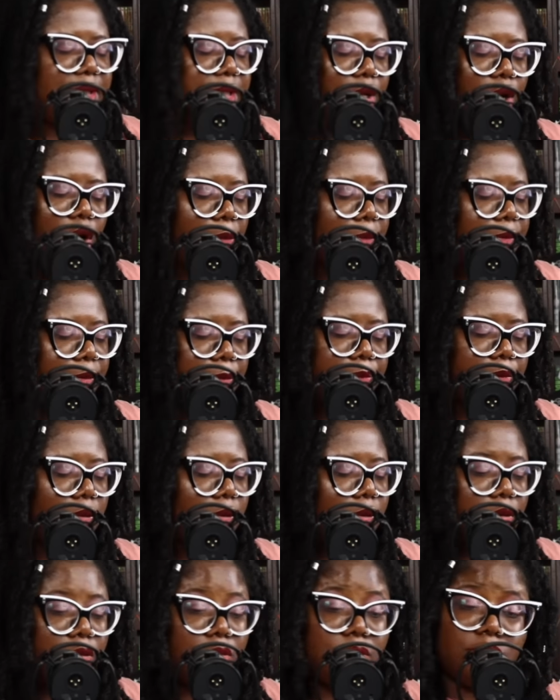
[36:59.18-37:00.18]

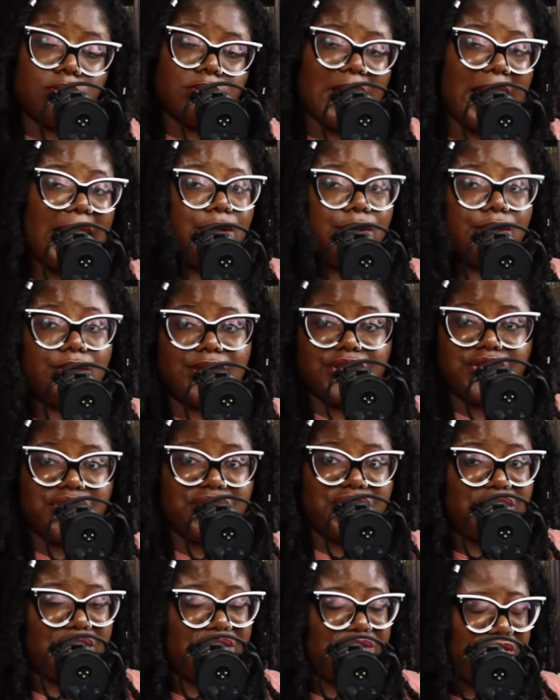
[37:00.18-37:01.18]
incomparable. I don't think she
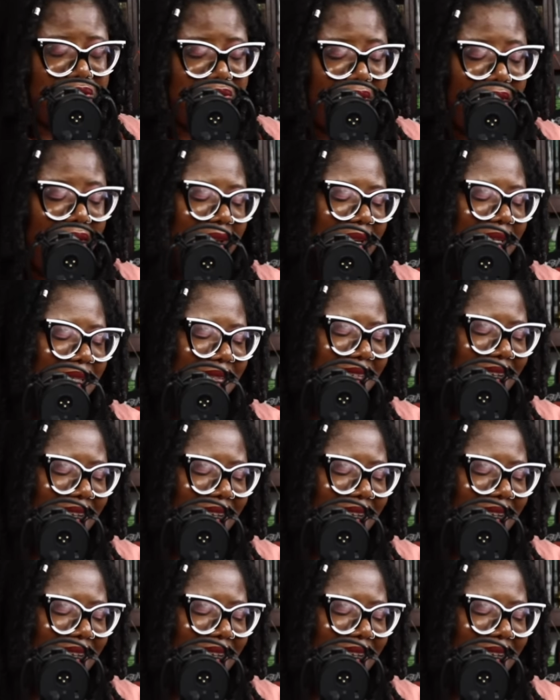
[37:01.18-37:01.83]
deserves a raise.